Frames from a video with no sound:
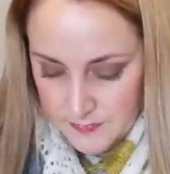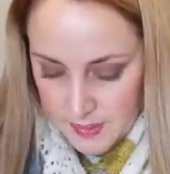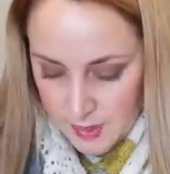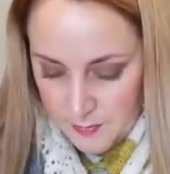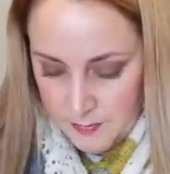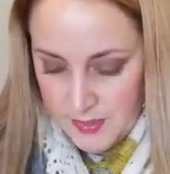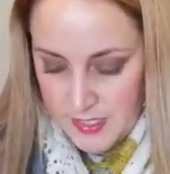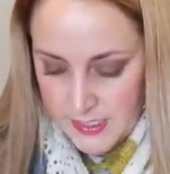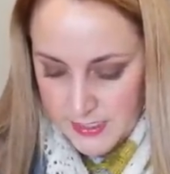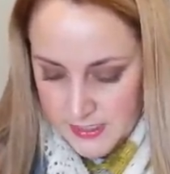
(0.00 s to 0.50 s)

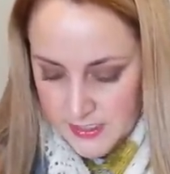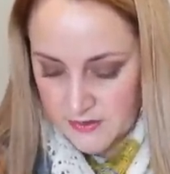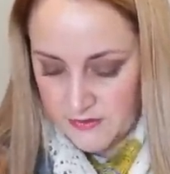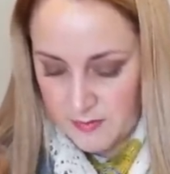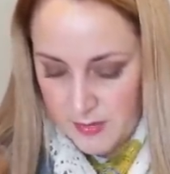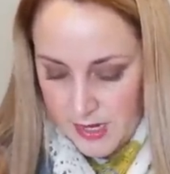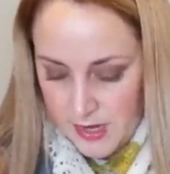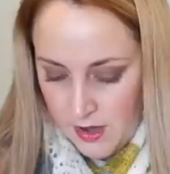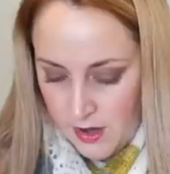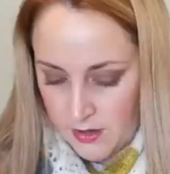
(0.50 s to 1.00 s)
a piece
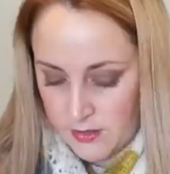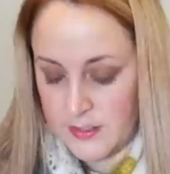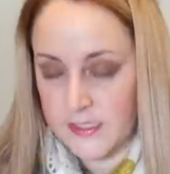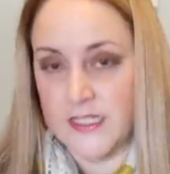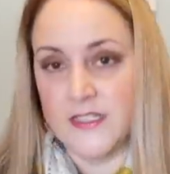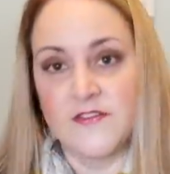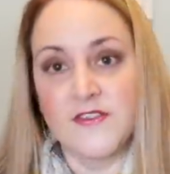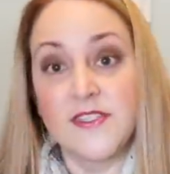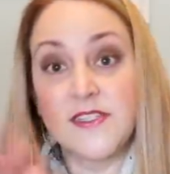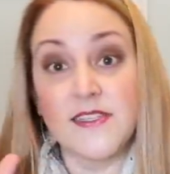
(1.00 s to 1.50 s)
of my heart
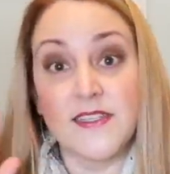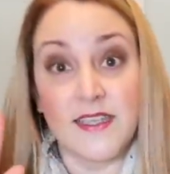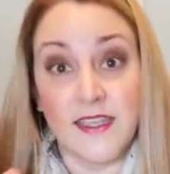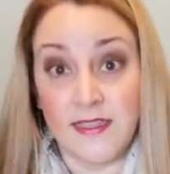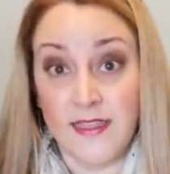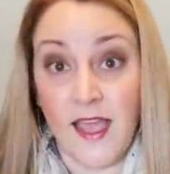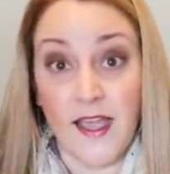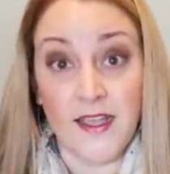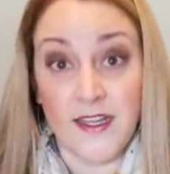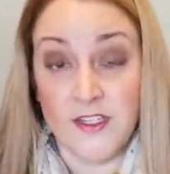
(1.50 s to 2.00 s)
lives
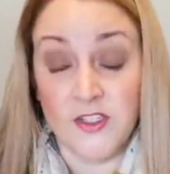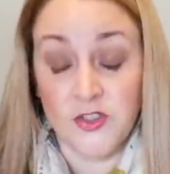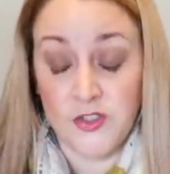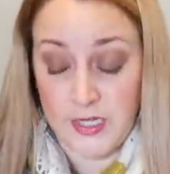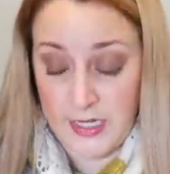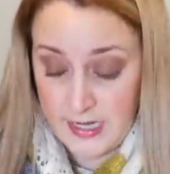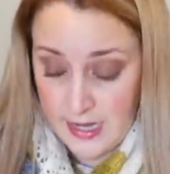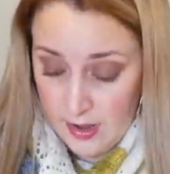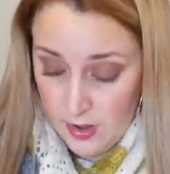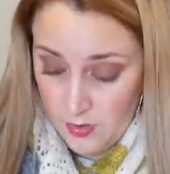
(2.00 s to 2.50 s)
in that
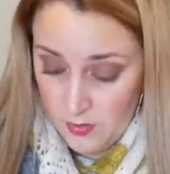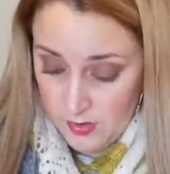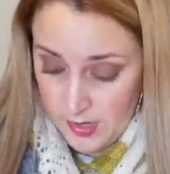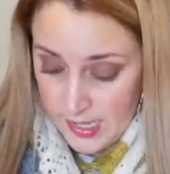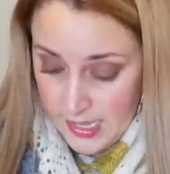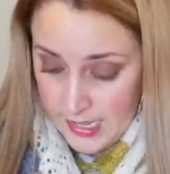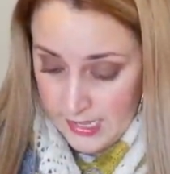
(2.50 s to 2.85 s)
country now,